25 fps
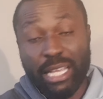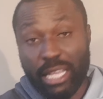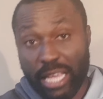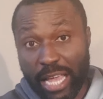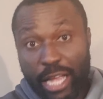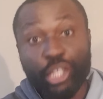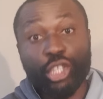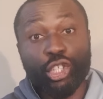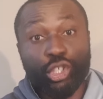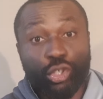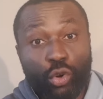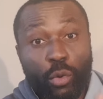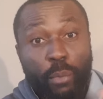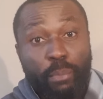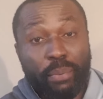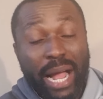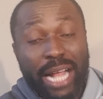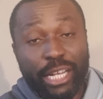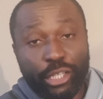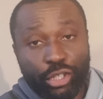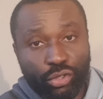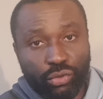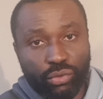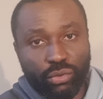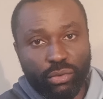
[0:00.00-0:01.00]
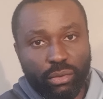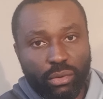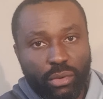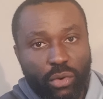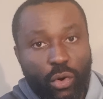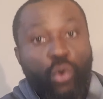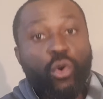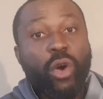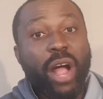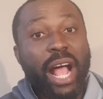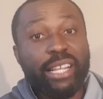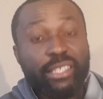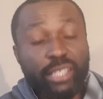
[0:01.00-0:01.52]
a true Bantu
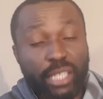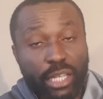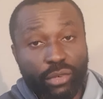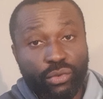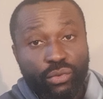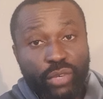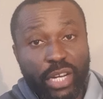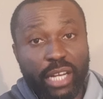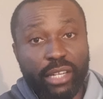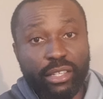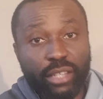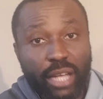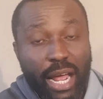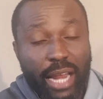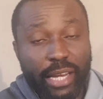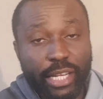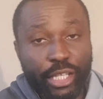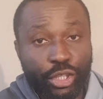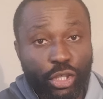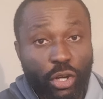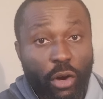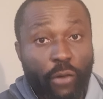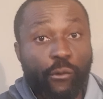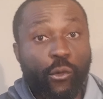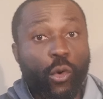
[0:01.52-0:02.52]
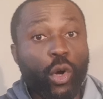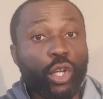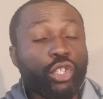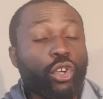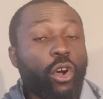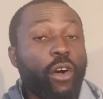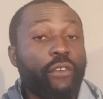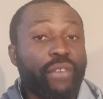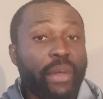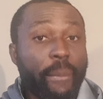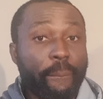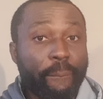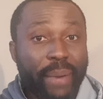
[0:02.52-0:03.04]
who has a real knowledge of what?
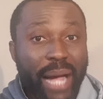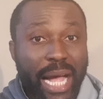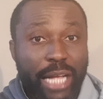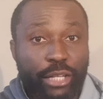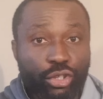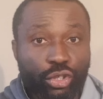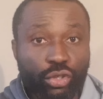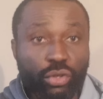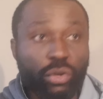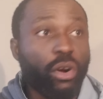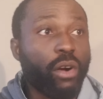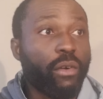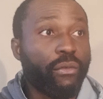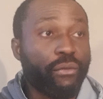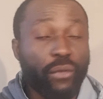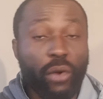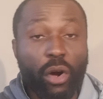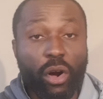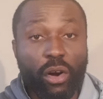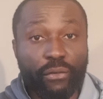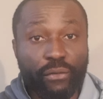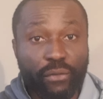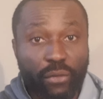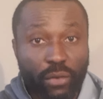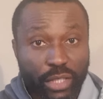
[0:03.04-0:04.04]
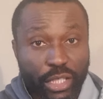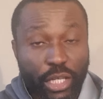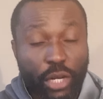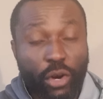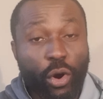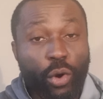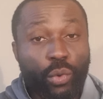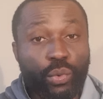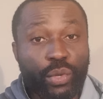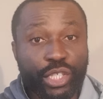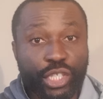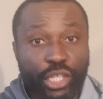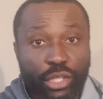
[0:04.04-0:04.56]
Of a Bantu, of, of the
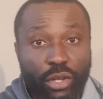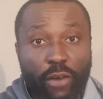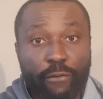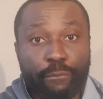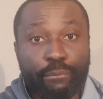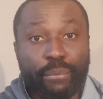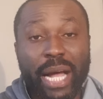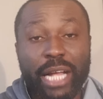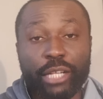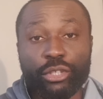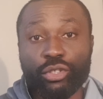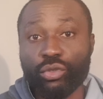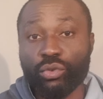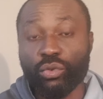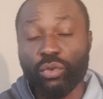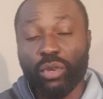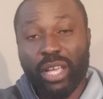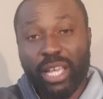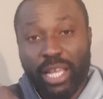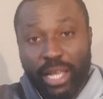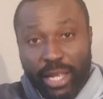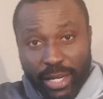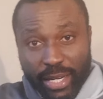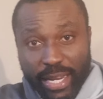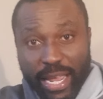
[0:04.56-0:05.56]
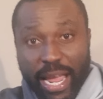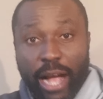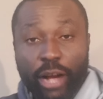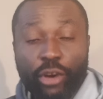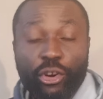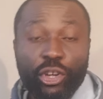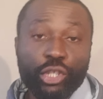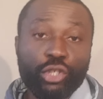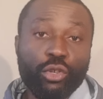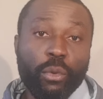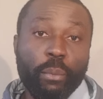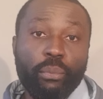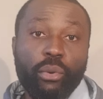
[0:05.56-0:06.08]
origin of Bantu, they are
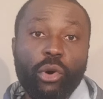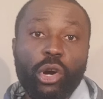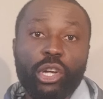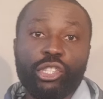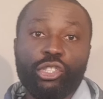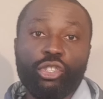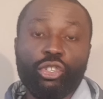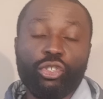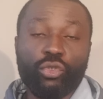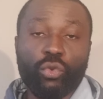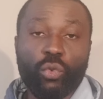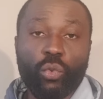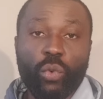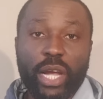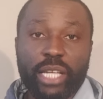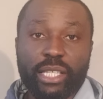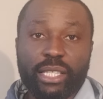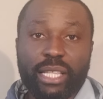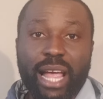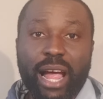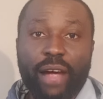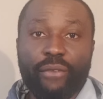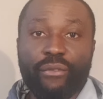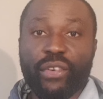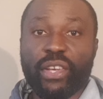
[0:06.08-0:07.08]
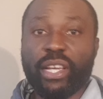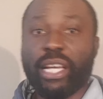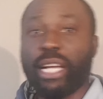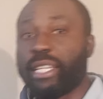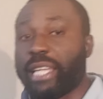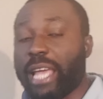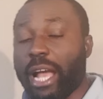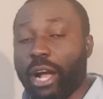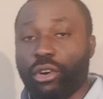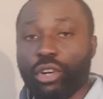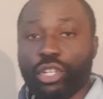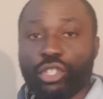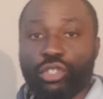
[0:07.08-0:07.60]
going to point you to West Africa. They
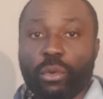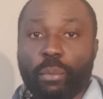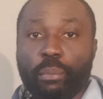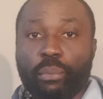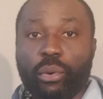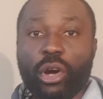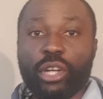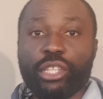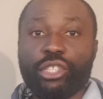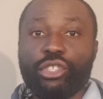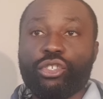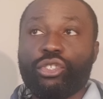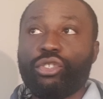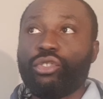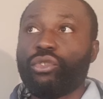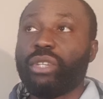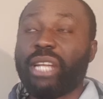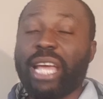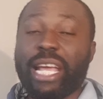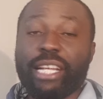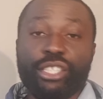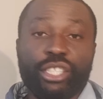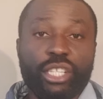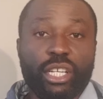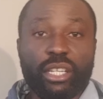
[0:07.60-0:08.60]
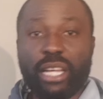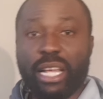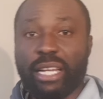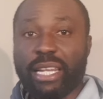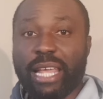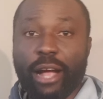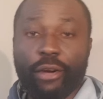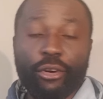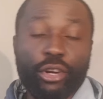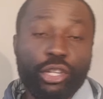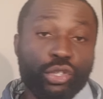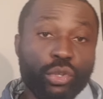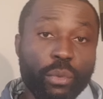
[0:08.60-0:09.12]
are going to point you to Nigeria. They are
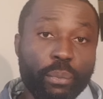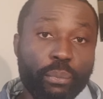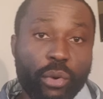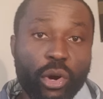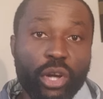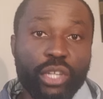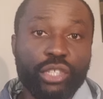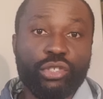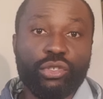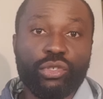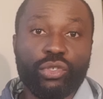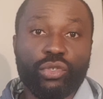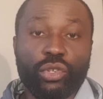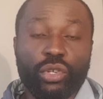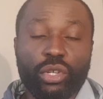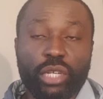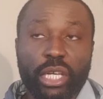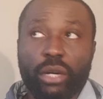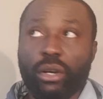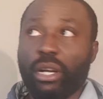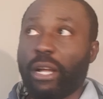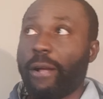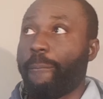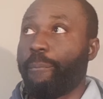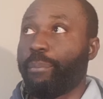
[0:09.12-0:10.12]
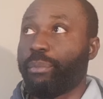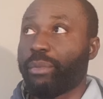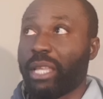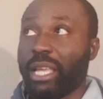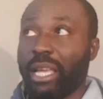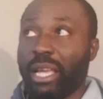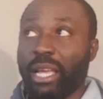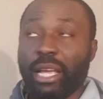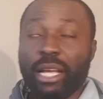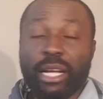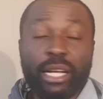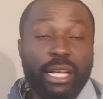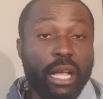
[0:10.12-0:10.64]
going to point you to um,
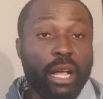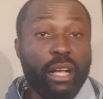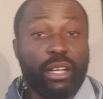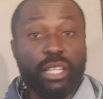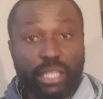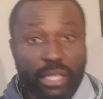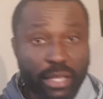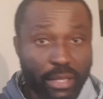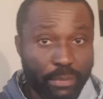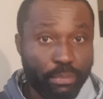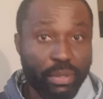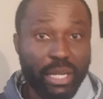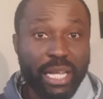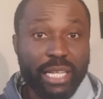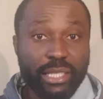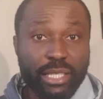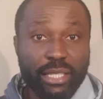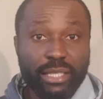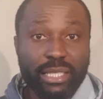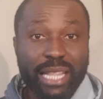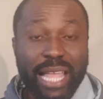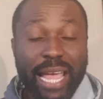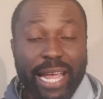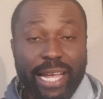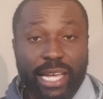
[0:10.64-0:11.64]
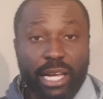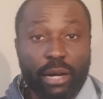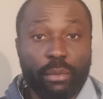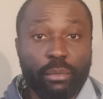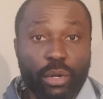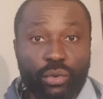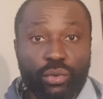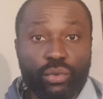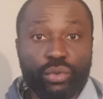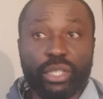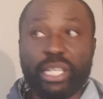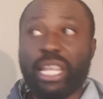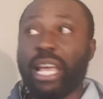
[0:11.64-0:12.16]
uh, places like
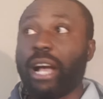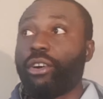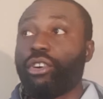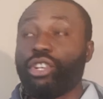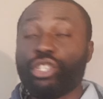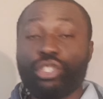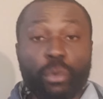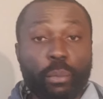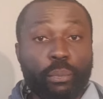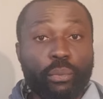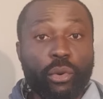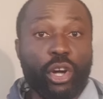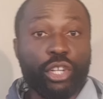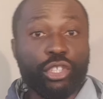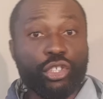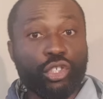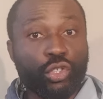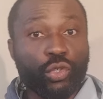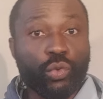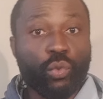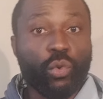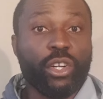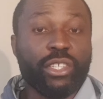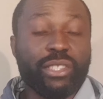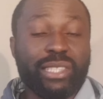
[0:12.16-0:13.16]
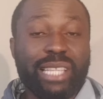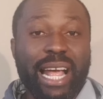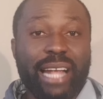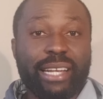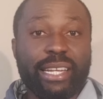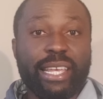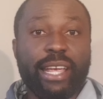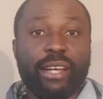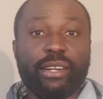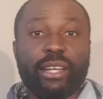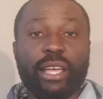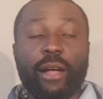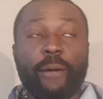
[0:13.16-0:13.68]
Cameroon. They are going to point you towards that
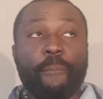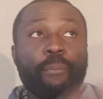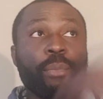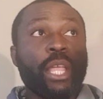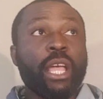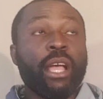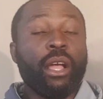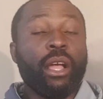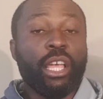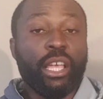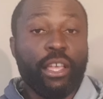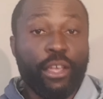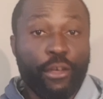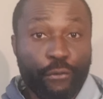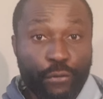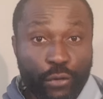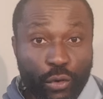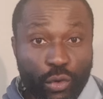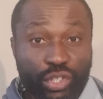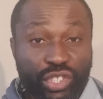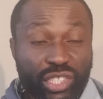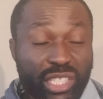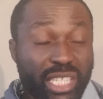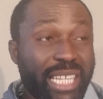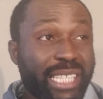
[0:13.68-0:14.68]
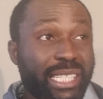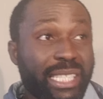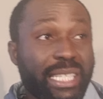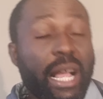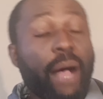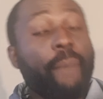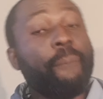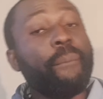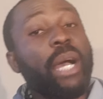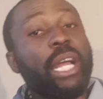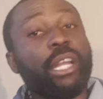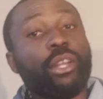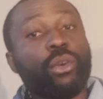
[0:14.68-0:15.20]
area. If you see
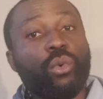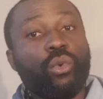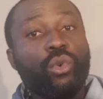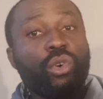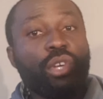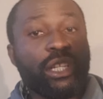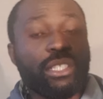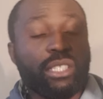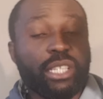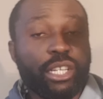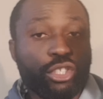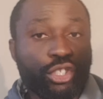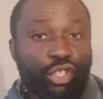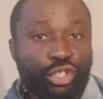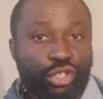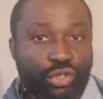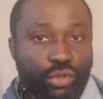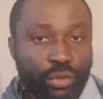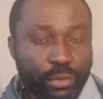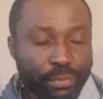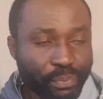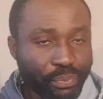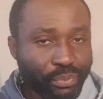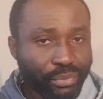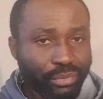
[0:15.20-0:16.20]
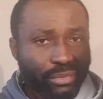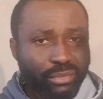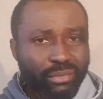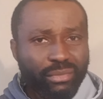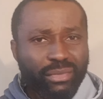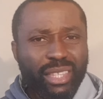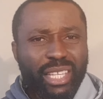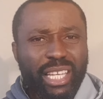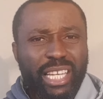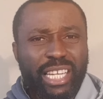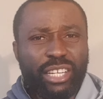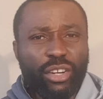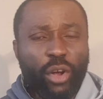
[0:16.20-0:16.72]
somebody who is a true
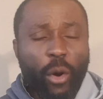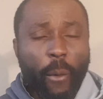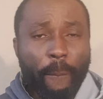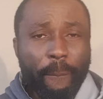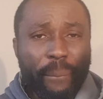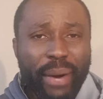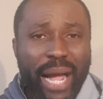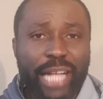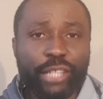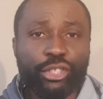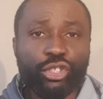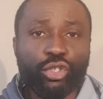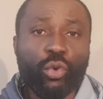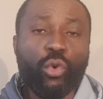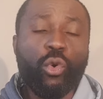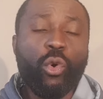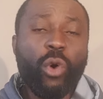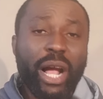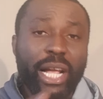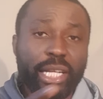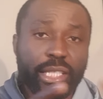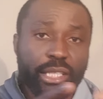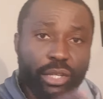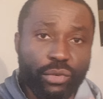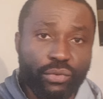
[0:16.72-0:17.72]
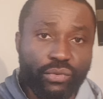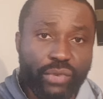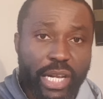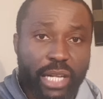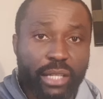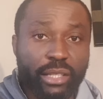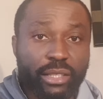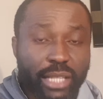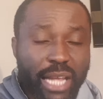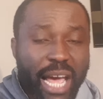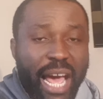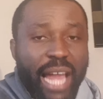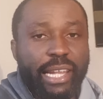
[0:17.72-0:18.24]
you know, Bantu who has a real
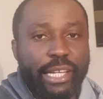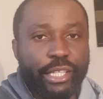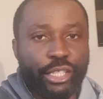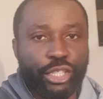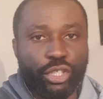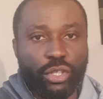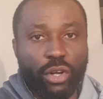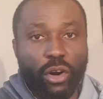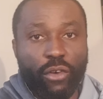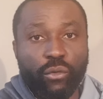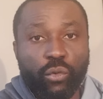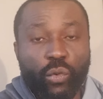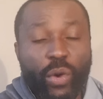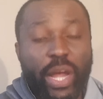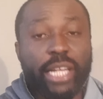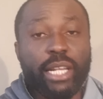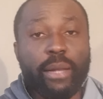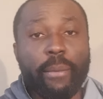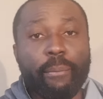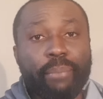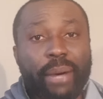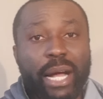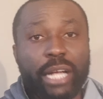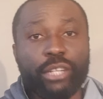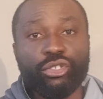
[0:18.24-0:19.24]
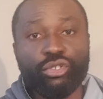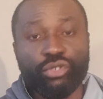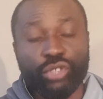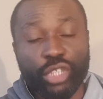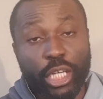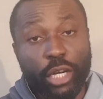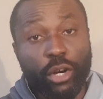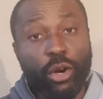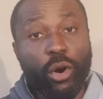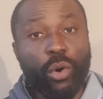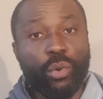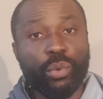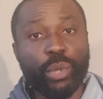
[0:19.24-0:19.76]
knowledge of where the Bantu, the
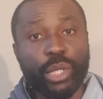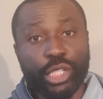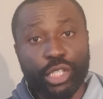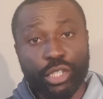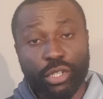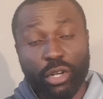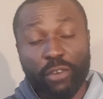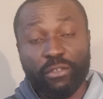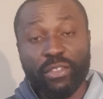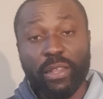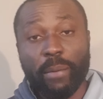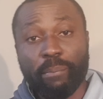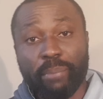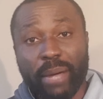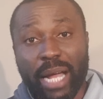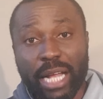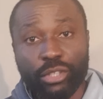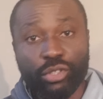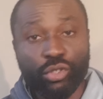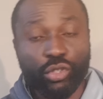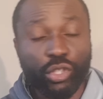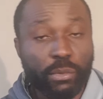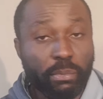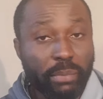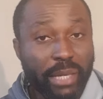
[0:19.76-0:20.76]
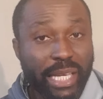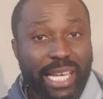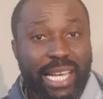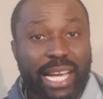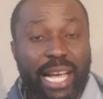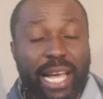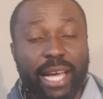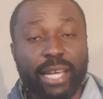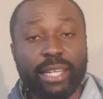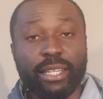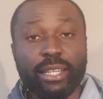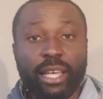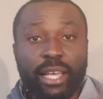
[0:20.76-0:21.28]
origin of the Bantus
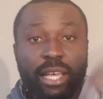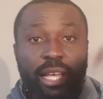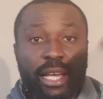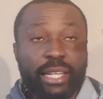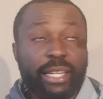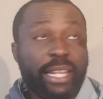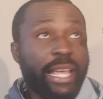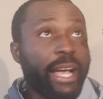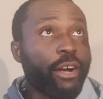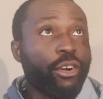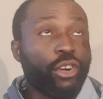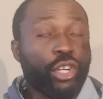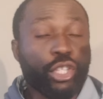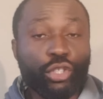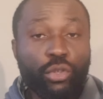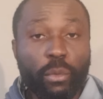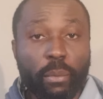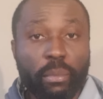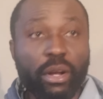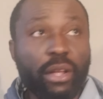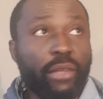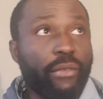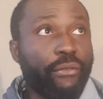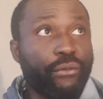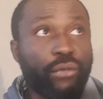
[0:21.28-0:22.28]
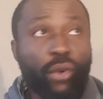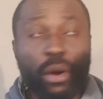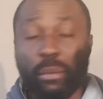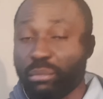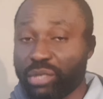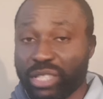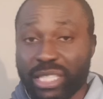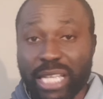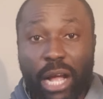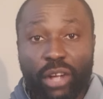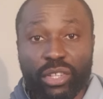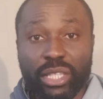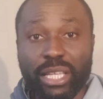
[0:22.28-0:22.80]
began, they are going to, uh, from
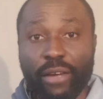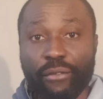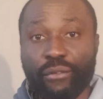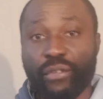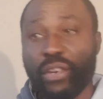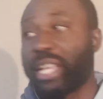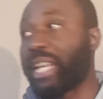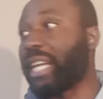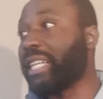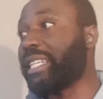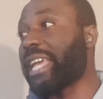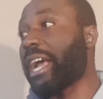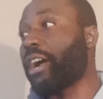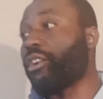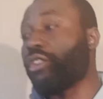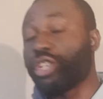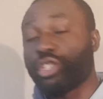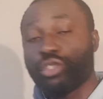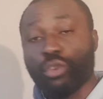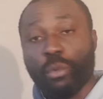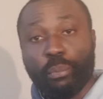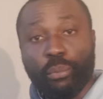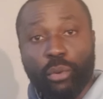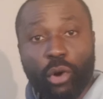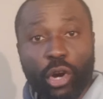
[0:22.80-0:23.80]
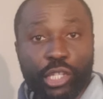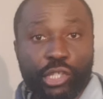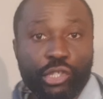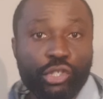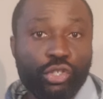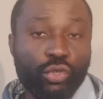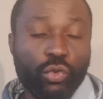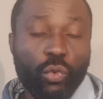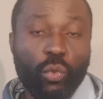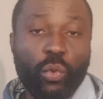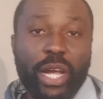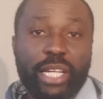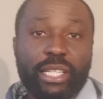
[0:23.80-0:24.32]
South Africa, they are going to point you
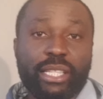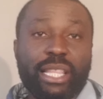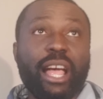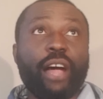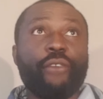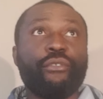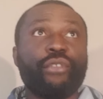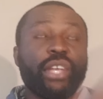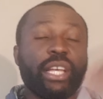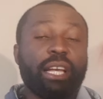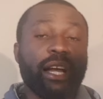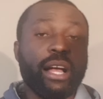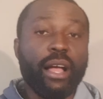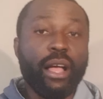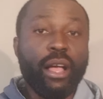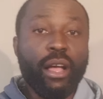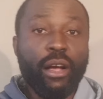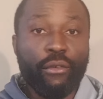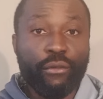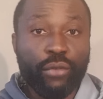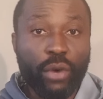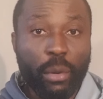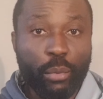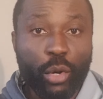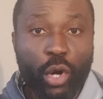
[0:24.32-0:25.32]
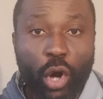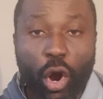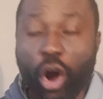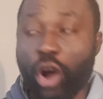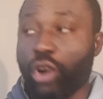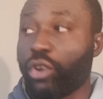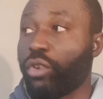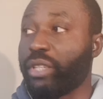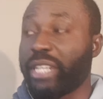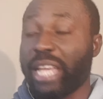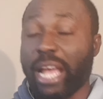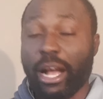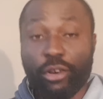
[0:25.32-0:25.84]
to West Africa. From
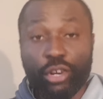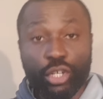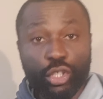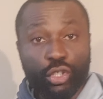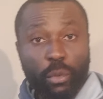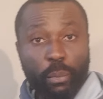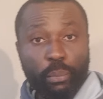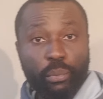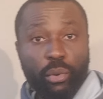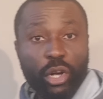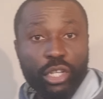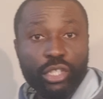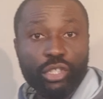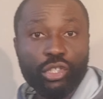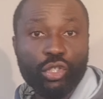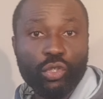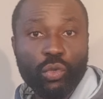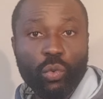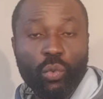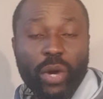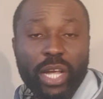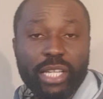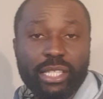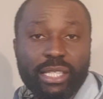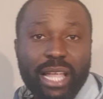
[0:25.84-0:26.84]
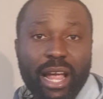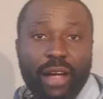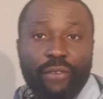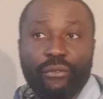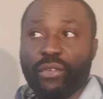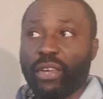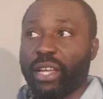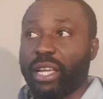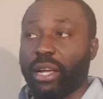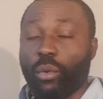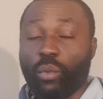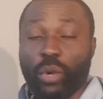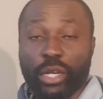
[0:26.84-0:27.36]
Congo, they are going to point you to West
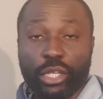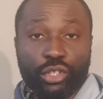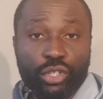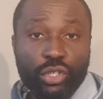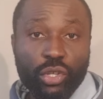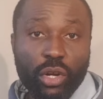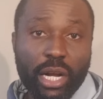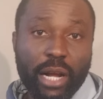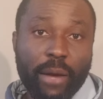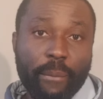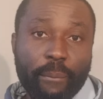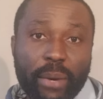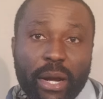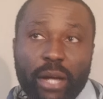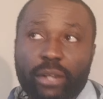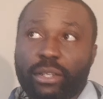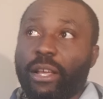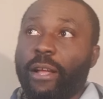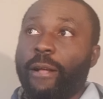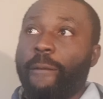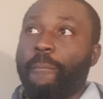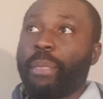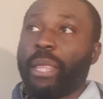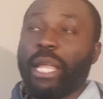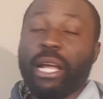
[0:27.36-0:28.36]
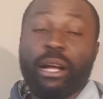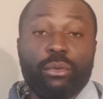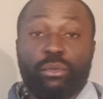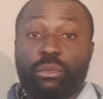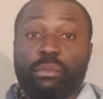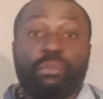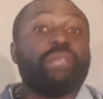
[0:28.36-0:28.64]
Africa. When you talk about uh,